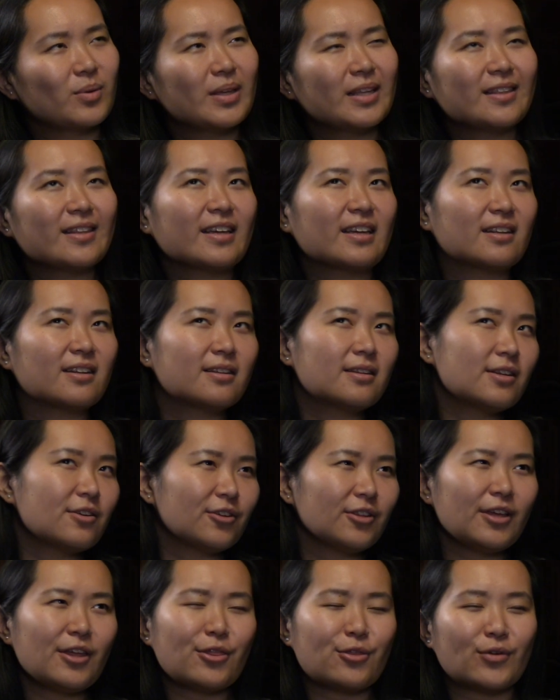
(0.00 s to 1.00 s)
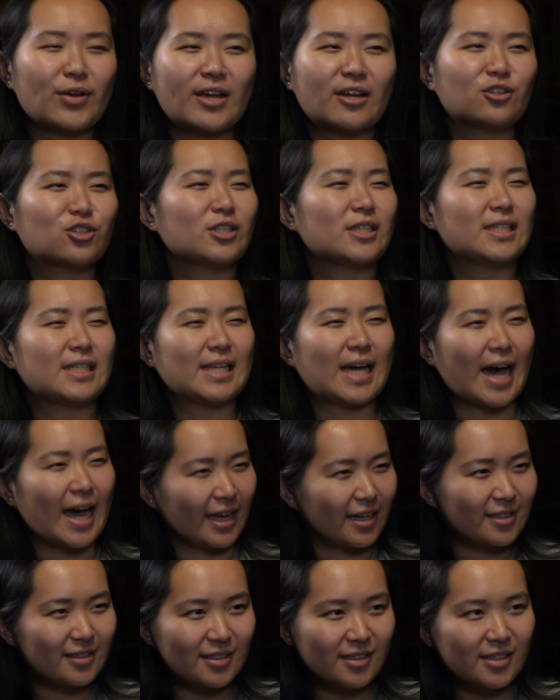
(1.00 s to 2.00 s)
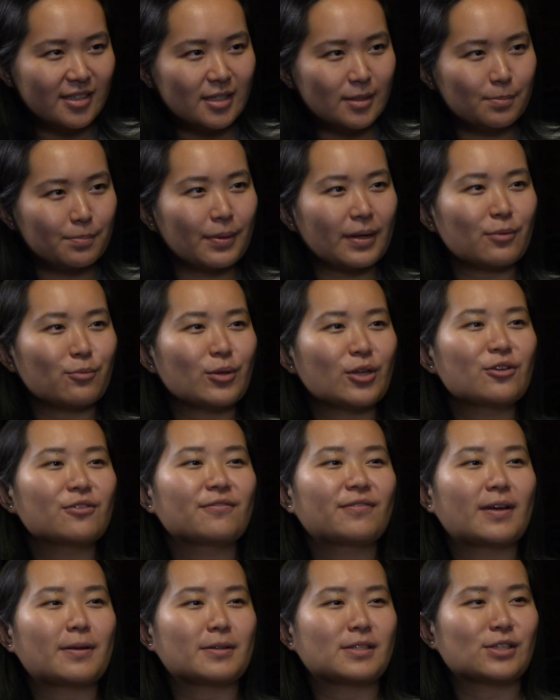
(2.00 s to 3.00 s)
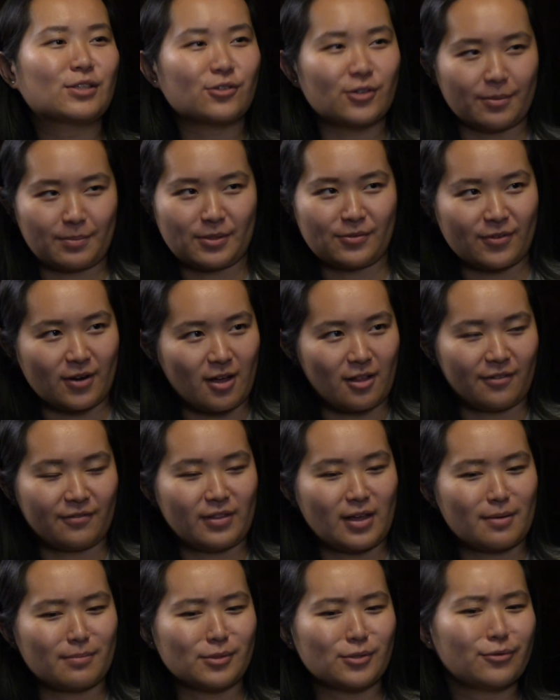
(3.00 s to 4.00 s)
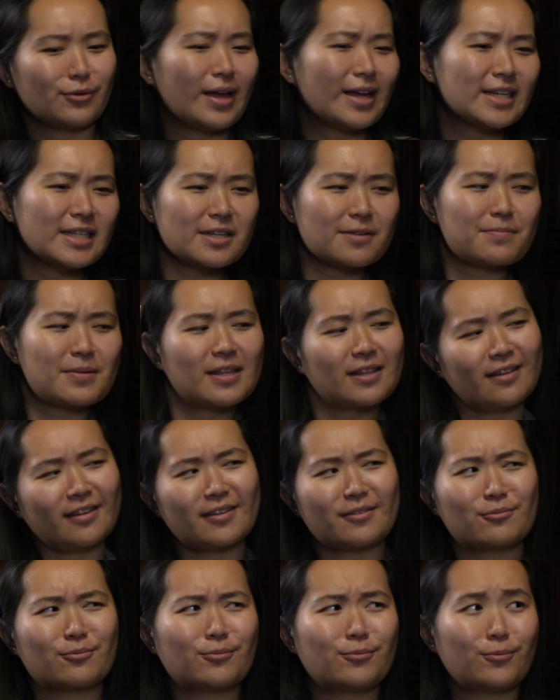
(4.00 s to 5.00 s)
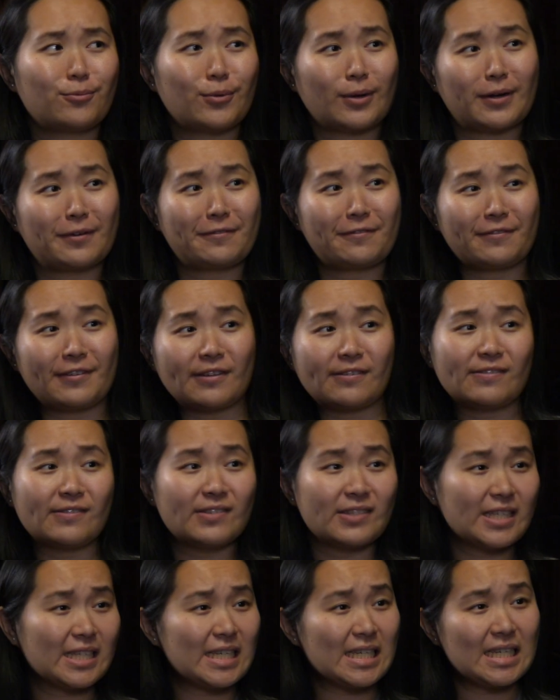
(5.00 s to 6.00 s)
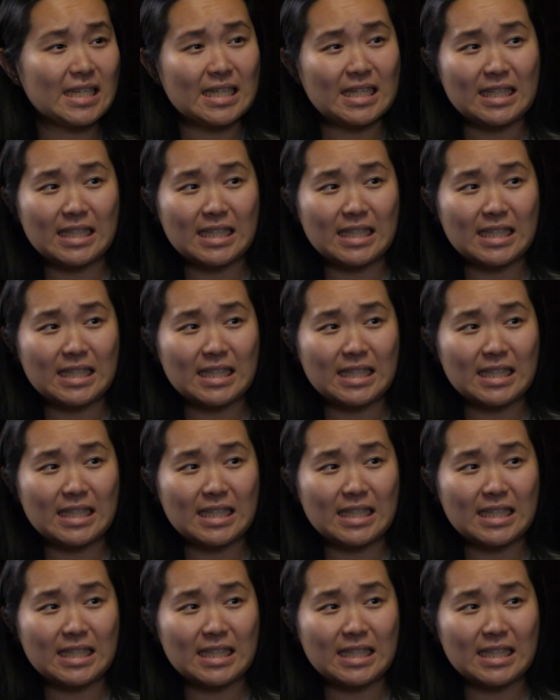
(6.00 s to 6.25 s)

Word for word: we had like nearly three hundred titles, but we couldn't find scripts for all of them. So it ended up being like one hundred fifty